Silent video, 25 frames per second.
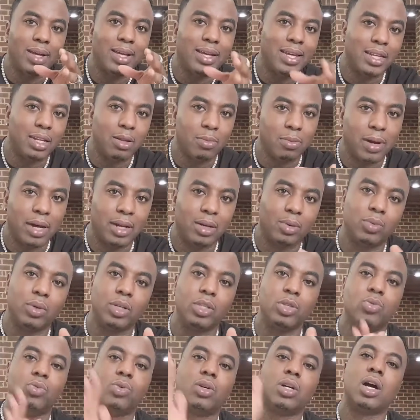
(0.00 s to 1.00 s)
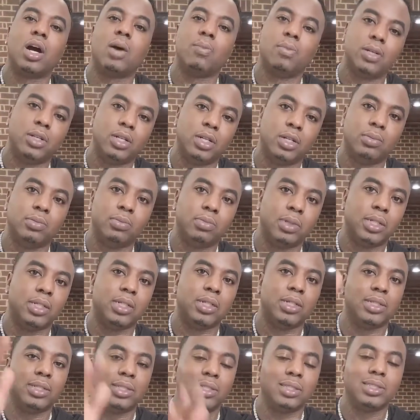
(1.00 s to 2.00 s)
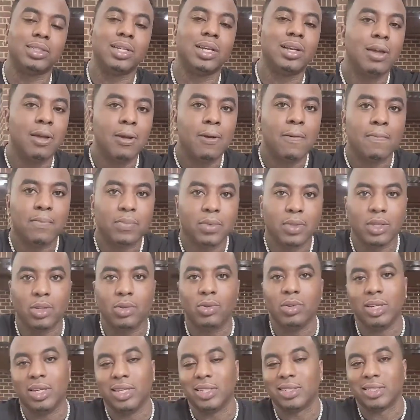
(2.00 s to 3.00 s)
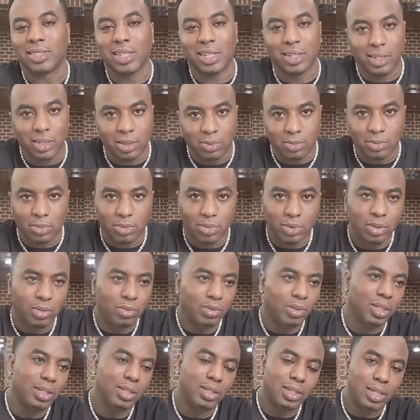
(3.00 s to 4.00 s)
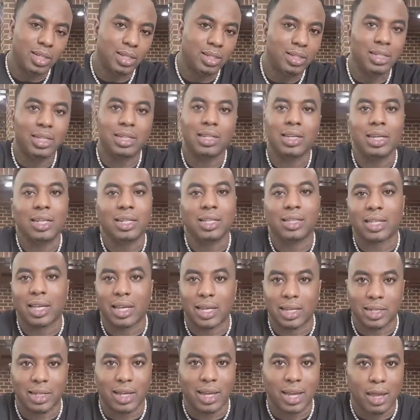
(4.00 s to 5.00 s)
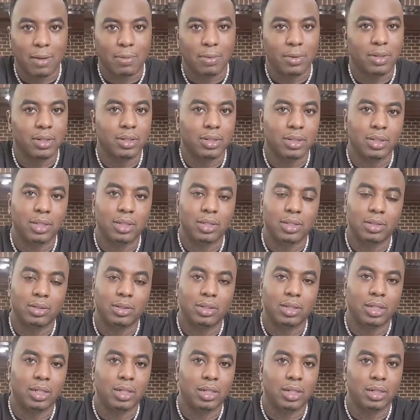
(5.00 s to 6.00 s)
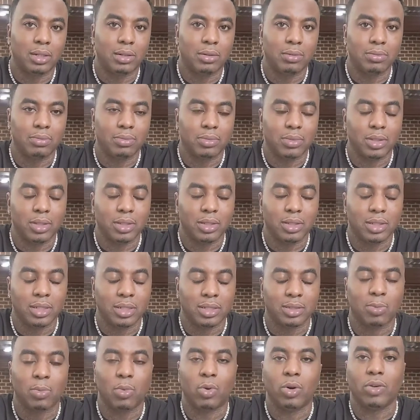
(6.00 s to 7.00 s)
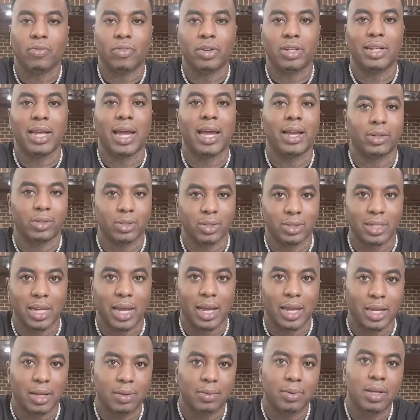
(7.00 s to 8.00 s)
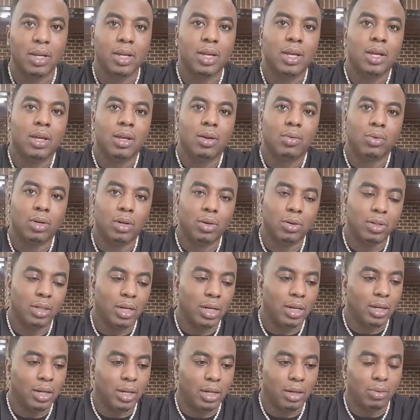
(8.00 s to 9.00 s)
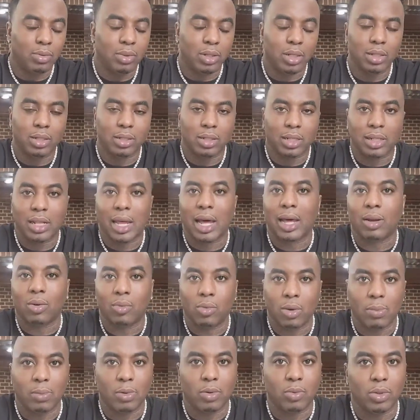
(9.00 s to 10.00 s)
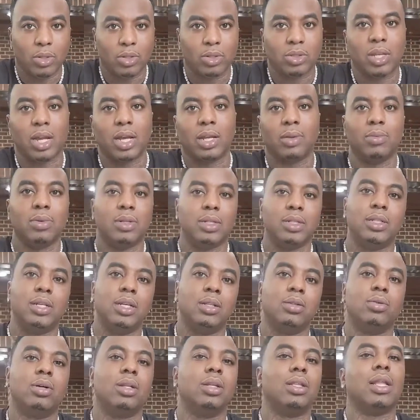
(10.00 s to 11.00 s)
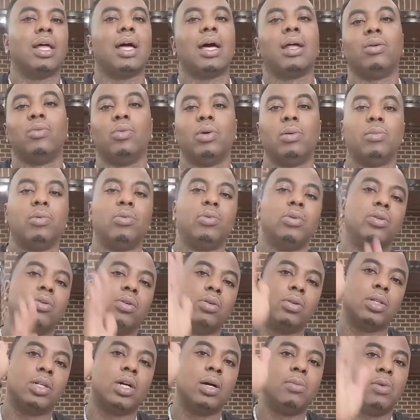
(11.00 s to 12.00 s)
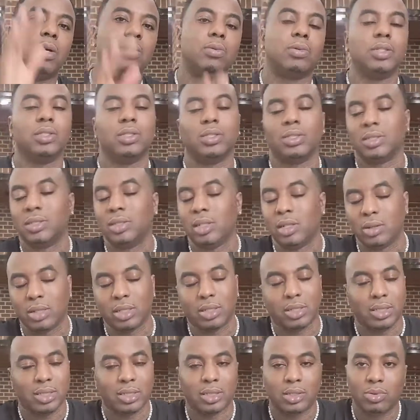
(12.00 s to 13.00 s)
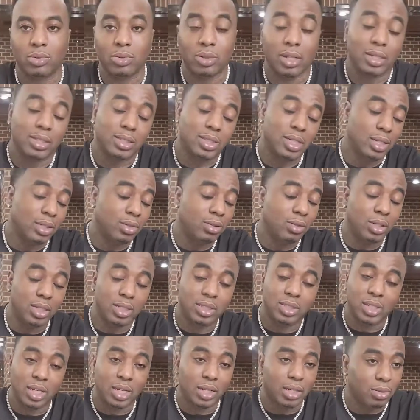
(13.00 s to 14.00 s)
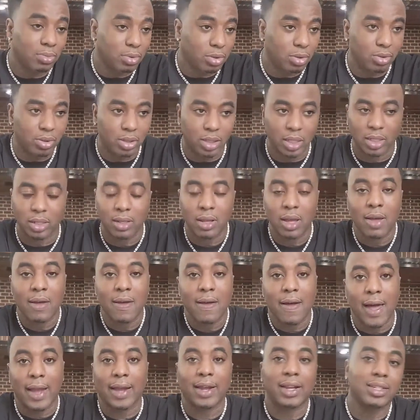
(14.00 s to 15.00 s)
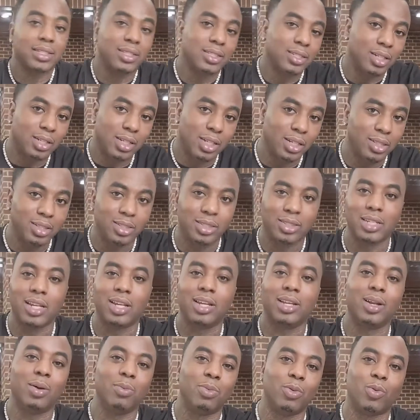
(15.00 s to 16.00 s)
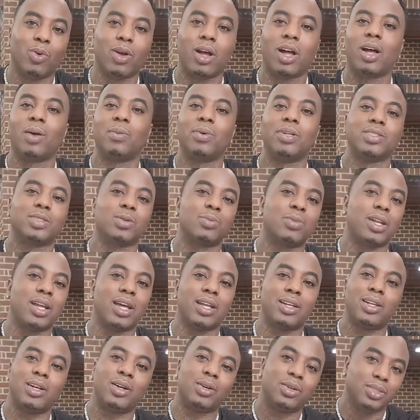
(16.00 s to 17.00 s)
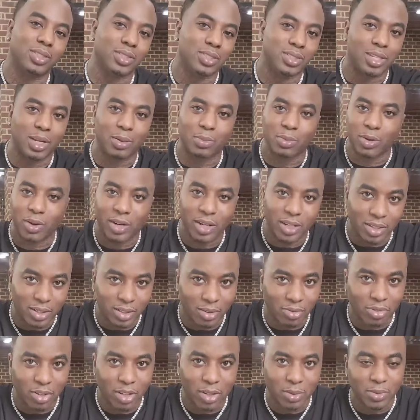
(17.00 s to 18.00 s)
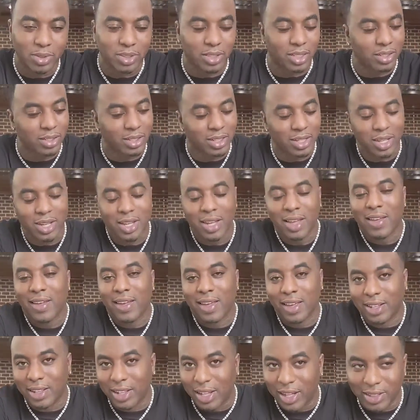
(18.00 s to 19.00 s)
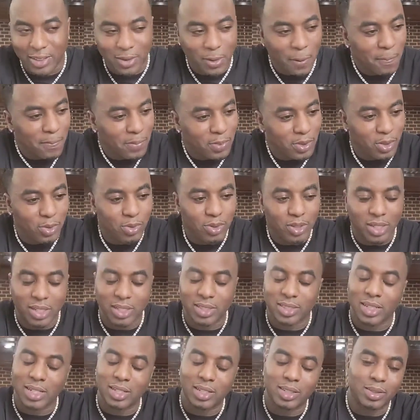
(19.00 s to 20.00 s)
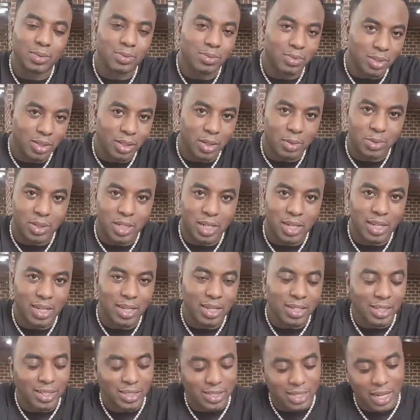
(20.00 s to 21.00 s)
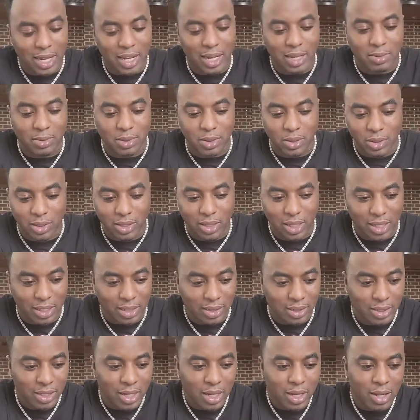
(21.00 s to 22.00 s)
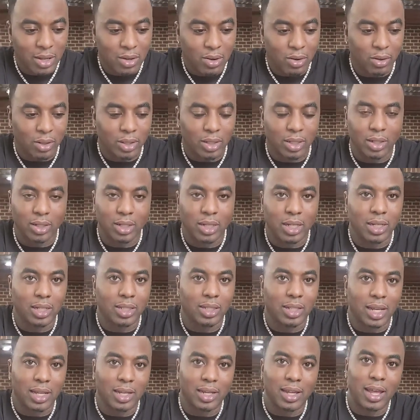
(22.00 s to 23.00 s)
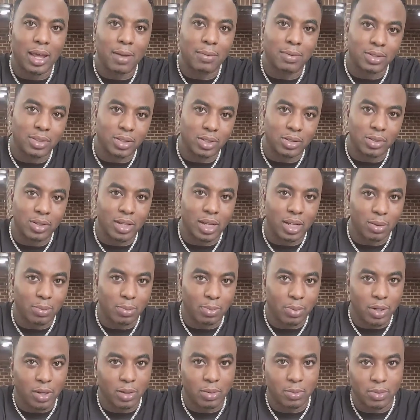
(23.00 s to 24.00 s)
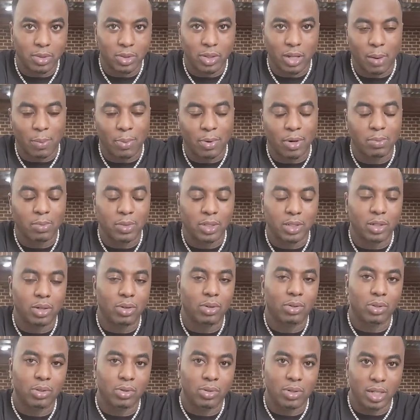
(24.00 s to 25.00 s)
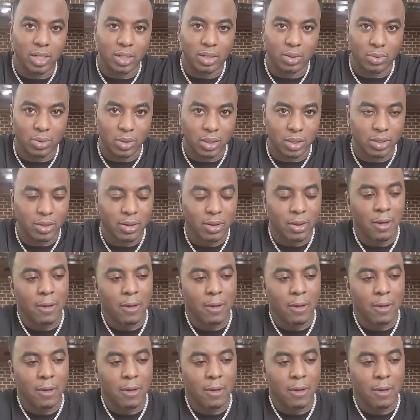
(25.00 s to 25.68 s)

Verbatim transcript: with anybody when you coming up because you can get set up, you can get this, anything can happen. You know, um, it's more of a dangerous game. Well, uh, with a lot of women, when you start dealing with a lot of women, when you want to come up, because you know it just like I said, you can get set up, you can get. I got set up, set up and robbed by somebody I know I was in seventh grade. You feel me? So it like you can get set up. You know what I'm saying? Anytime. So it's like or, or anything can happen. So you gotta pretty you gotta pretty much know who you're dealing with